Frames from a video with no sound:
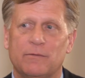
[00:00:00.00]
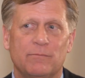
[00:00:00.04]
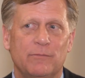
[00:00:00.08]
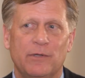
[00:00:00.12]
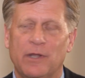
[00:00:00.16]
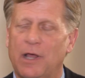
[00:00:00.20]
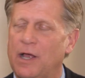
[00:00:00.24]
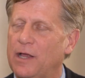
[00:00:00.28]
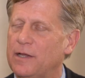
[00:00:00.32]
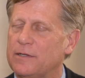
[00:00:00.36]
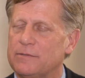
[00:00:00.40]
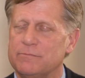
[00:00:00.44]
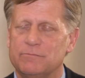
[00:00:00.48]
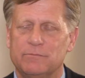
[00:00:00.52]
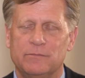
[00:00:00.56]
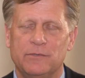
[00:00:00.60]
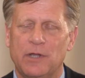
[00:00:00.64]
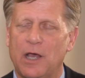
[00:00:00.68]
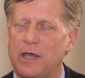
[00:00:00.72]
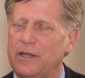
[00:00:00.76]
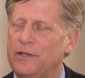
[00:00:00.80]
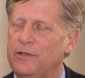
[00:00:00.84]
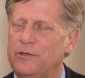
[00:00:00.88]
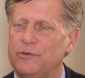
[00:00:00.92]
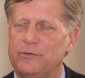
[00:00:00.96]

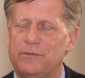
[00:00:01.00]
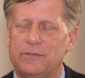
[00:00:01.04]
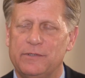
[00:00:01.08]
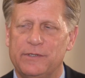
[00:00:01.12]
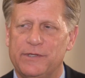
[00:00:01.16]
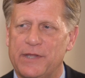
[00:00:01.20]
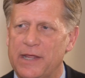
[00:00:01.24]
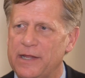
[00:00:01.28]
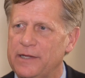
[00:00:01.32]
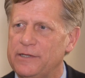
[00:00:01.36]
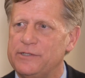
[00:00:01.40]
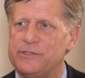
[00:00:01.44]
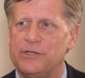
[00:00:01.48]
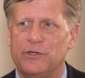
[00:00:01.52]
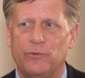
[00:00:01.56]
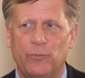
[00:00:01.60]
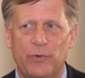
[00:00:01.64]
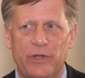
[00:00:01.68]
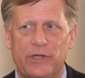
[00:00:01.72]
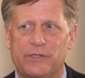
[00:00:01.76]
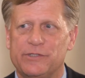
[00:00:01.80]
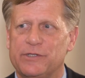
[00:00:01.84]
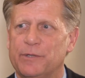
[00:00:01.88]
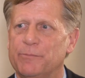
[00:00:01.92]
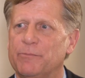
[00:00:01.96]
not in days and
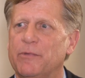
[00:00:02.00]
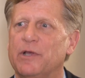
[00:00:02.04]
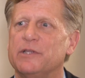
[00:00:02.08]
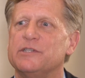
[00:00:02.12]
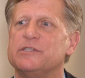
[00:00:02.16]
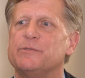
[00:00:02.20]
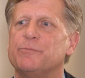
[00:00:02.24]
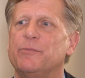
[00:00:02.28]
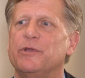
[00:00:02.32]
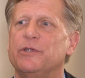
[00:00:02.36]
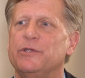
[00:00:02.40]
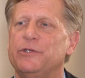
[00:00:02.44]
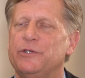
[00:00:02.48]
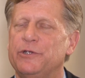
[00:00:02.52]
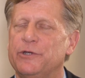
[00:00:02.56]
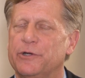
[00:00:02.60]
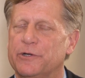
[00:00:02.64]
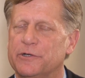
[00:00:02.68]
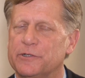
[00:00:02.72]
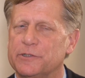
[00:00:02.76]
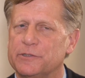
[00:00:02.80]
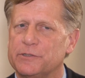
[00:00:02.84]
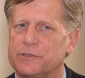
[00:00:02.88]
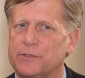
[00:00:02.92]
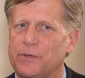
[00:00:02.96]
weeks and months, but
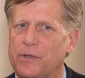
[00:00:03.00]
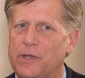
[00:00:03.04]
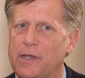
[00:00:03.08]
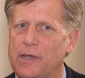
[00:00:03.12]
years,